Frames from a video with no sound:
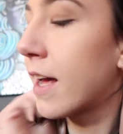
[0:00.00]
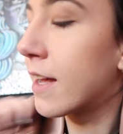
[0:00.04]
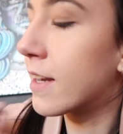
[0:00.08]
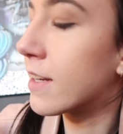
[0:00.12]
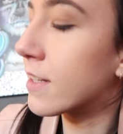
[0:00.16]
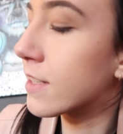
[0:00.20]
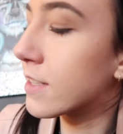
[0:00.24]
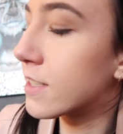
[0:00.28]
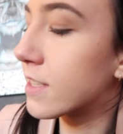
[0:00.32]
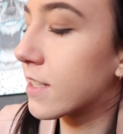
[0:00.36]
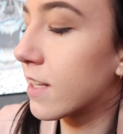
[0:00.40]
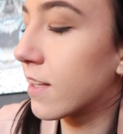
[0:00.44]

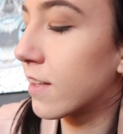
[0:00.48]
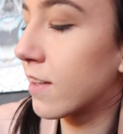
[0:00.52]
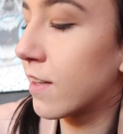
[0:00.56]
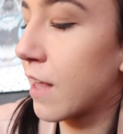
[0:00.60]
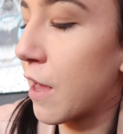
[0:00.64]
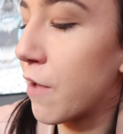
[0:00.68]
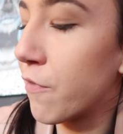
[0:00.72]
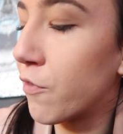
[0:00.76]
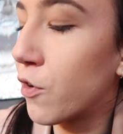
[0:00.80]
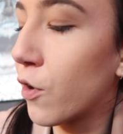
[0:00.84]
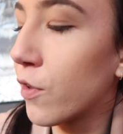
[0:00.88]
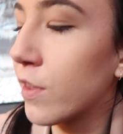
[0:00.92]
And
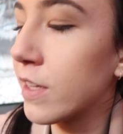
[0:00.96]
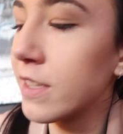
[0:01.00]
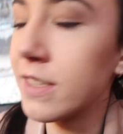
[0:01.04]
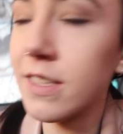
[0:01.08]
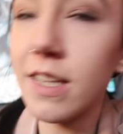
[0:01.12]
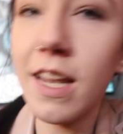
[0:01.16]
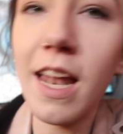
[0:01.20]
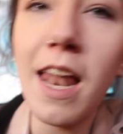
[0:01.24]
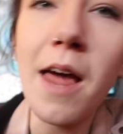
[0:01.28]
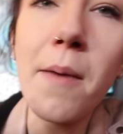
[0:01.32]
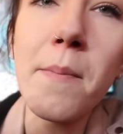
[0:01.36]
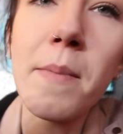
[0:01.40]
they've got this
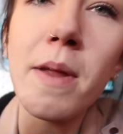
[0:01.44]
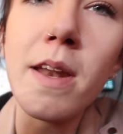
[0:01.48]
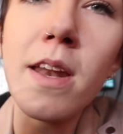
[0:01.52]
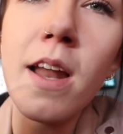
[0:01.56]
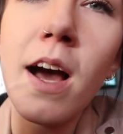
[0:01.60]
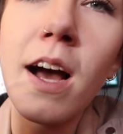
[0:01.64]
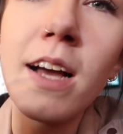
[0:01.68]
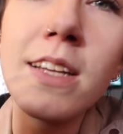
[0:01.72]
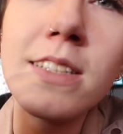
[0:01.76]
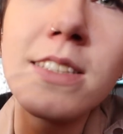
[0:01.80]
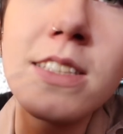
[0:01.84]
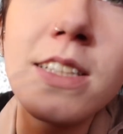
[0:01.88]
lemon
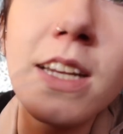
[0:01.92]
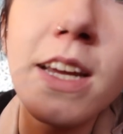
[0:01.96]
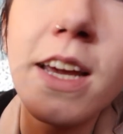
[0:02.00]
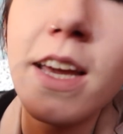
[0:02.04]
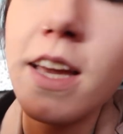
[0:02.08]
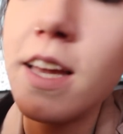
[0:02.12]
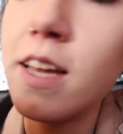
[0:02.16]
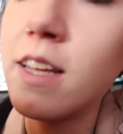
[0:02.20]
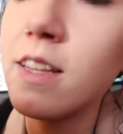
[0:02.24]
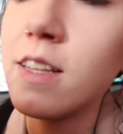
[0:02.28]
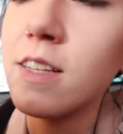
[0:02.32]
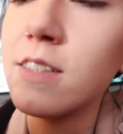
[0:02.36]
iced
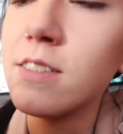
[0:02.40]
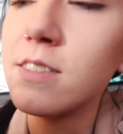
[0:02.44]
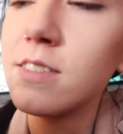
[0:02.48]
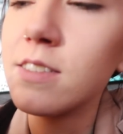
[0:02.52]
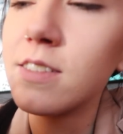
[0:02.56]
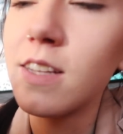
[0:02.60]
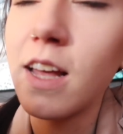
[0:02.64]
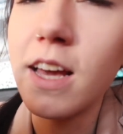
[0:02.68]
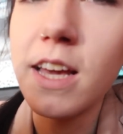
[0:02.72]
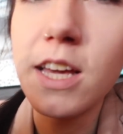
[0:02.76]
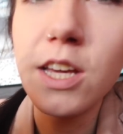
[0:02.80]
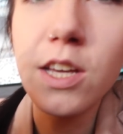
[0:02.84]
tea
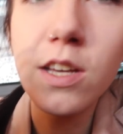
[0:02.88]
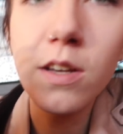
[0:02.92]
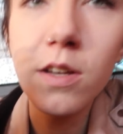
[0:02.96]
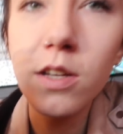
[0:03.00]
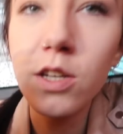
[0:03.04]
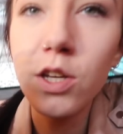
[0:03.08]
that's like,